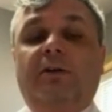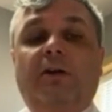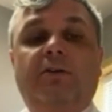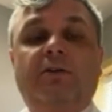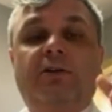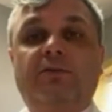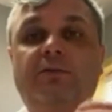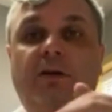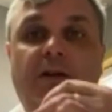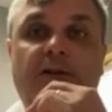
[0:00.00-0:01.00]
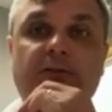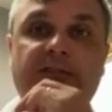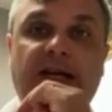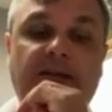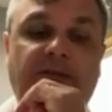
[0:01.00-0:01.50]
other known unknown
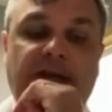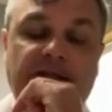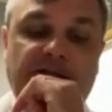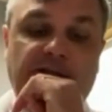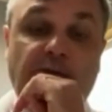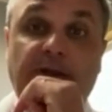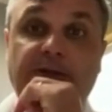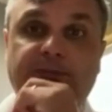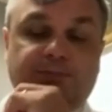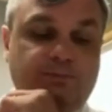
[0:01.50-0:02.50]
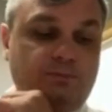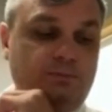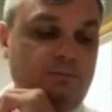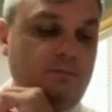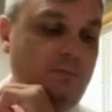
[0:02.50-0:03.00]
side effects as well.
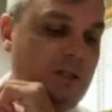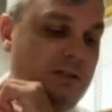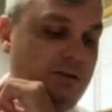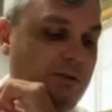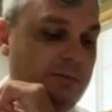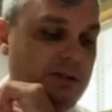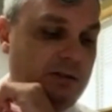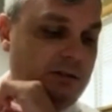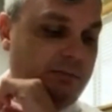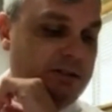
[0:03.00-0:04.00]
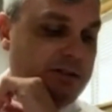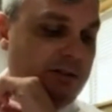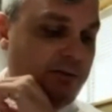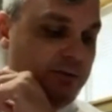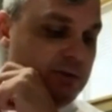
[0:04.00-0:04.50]
So let me just
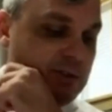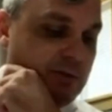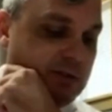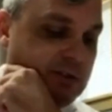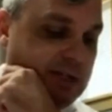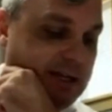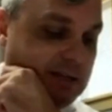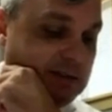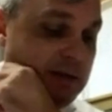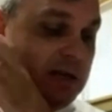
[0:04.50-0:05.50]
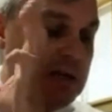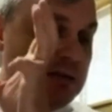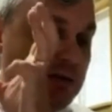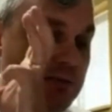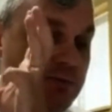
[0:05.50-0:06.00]
go through some of their stats.
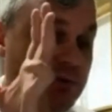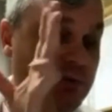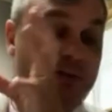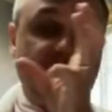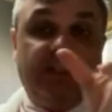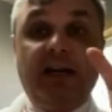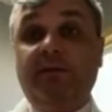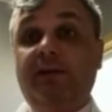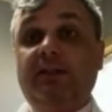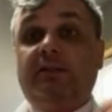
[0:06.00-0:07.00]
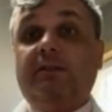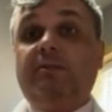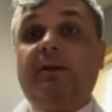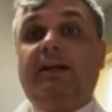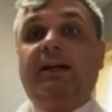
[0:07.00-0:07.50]
So due to the side effects of these
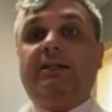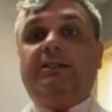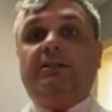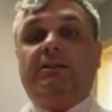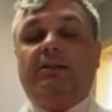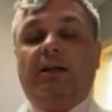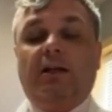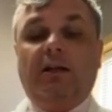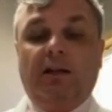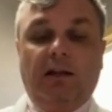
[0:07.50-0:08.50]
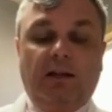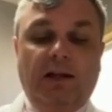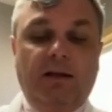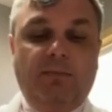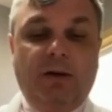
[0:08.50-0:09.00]
medications, a
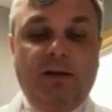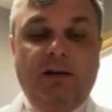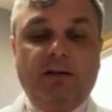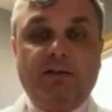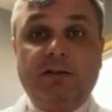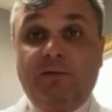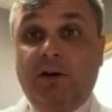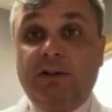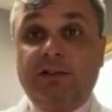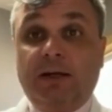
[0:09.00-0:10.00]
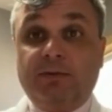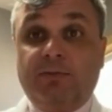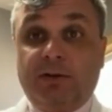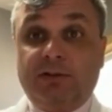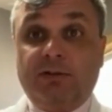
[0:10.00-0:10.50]
lot of doctors have already stopped
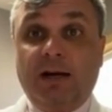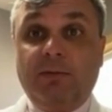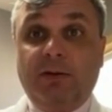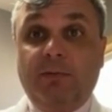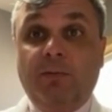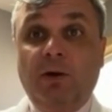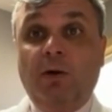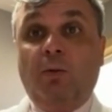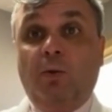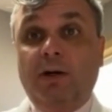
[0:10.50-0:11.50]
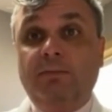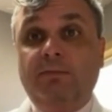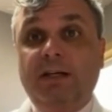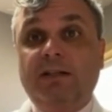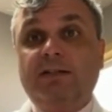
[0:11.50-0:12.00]
prescribing them. One,
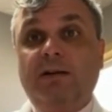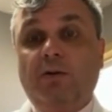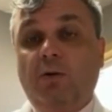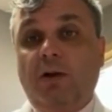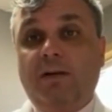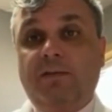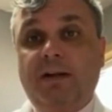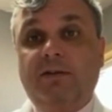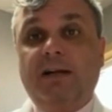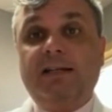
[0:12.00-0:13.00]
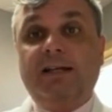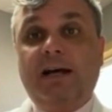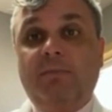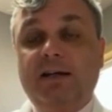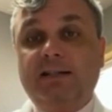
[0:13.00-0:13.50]
because they don't qualify. They're not
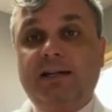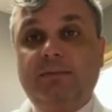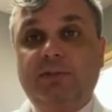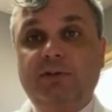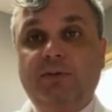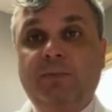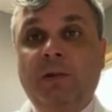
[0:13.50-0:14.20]
diabetic type 2.